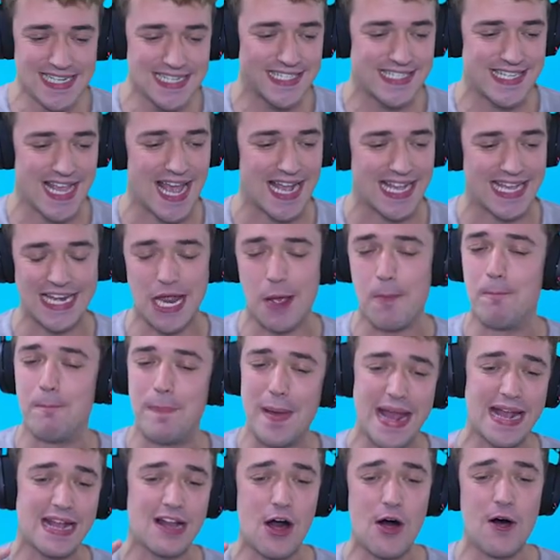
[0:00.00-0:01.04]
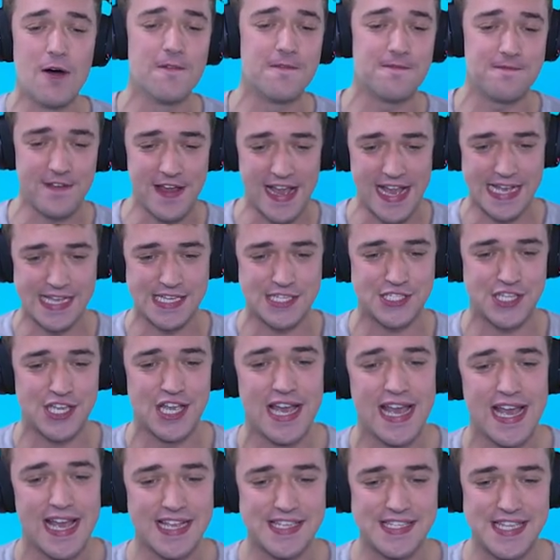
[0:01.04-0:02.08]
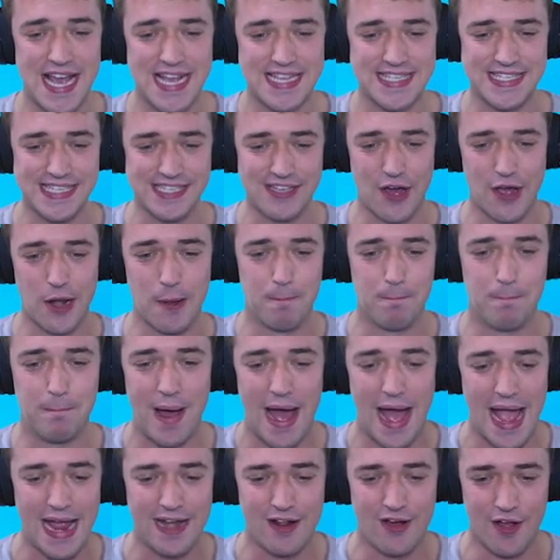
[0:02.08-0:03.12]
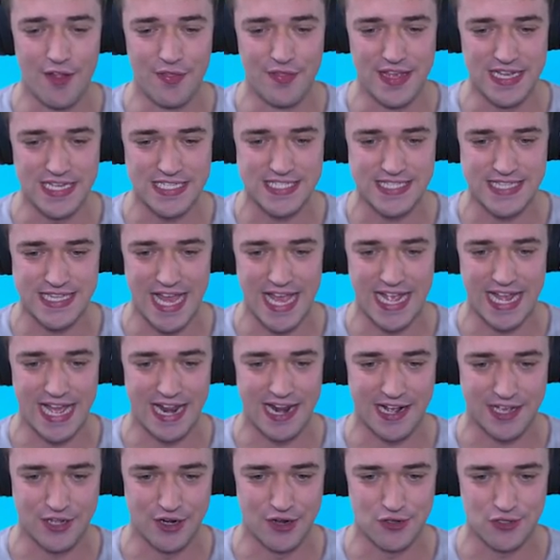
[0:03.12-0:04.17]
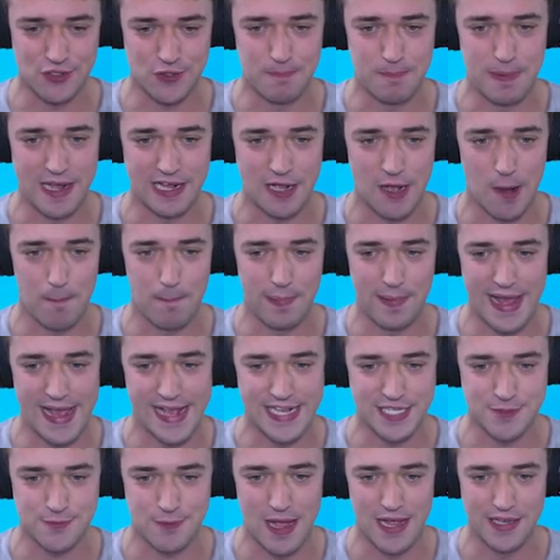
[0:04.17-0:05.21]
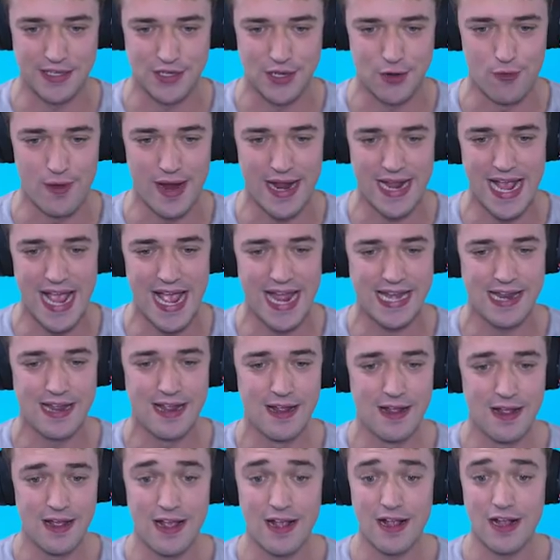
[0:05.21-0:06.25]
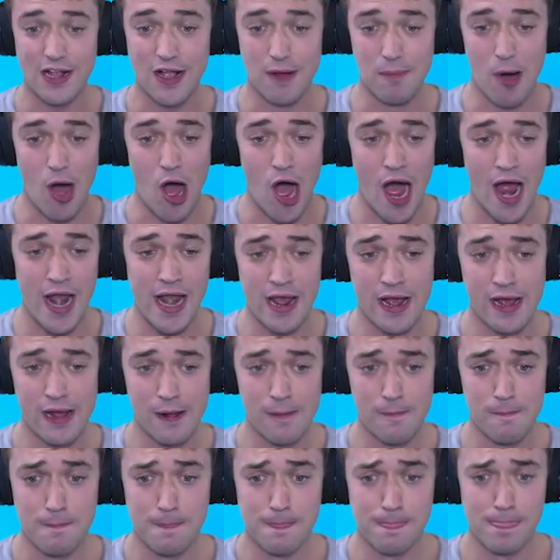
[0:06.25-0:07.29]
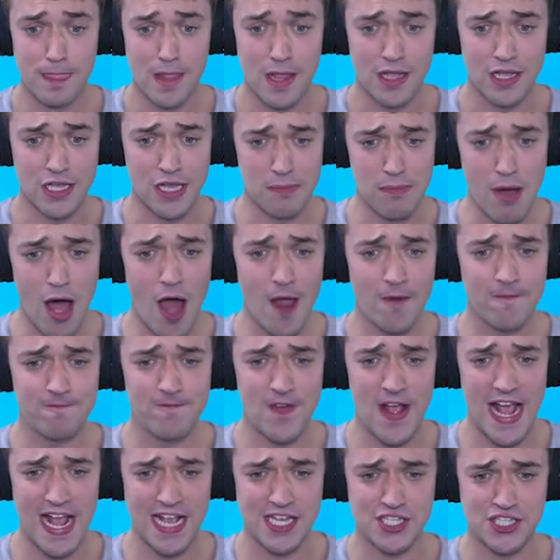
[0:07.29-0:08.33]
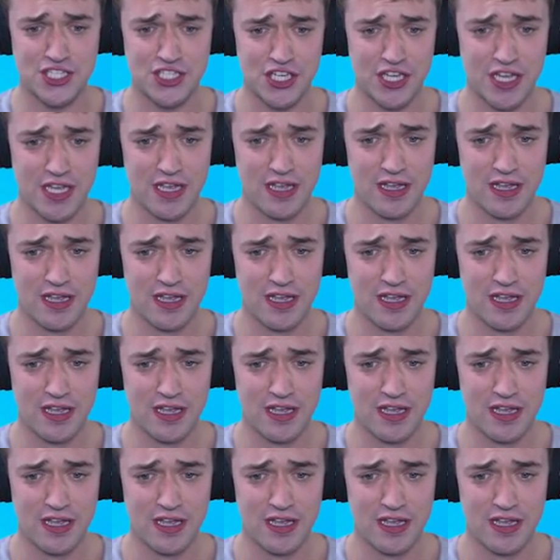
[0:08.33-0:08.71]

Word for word: a second, a big old fish is actually going to bite on this thing. I can also pick up planks while doing it. Come on. Come on, fish!